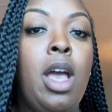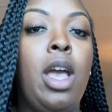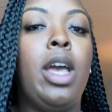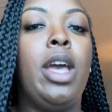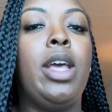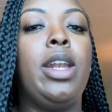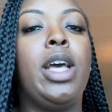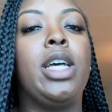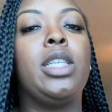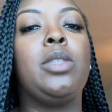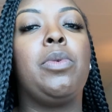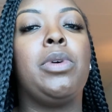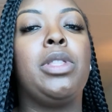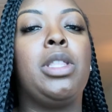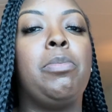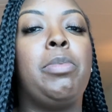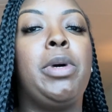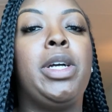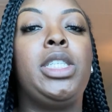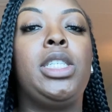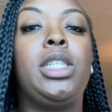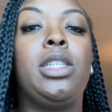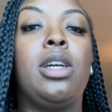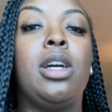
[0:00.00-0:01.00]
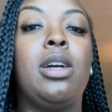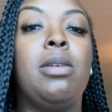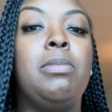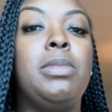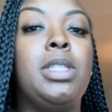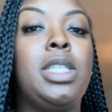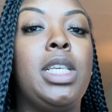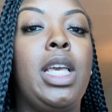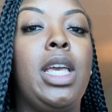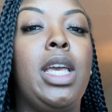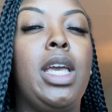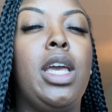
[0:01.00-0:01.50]
And that's where the budget
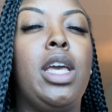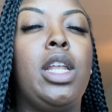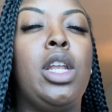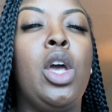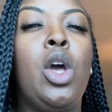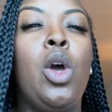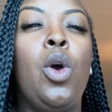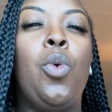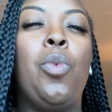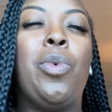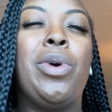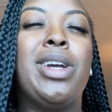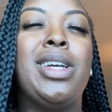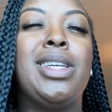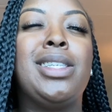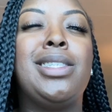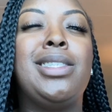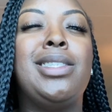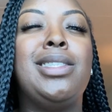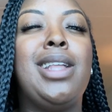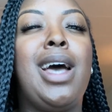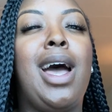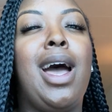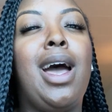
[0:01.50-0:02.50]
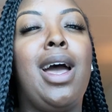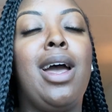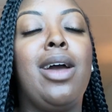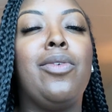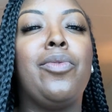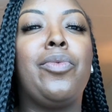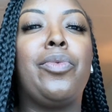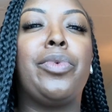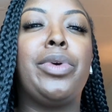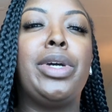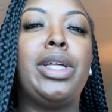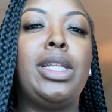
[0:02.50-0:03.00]
comes in, where it's
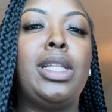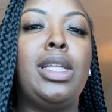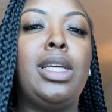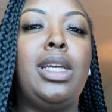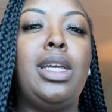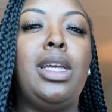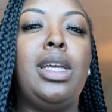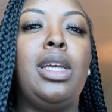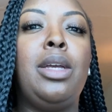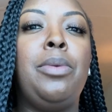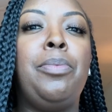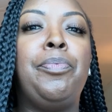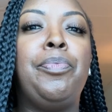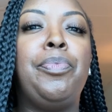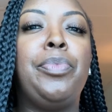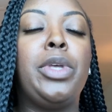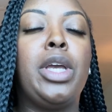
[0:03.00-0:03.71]
not really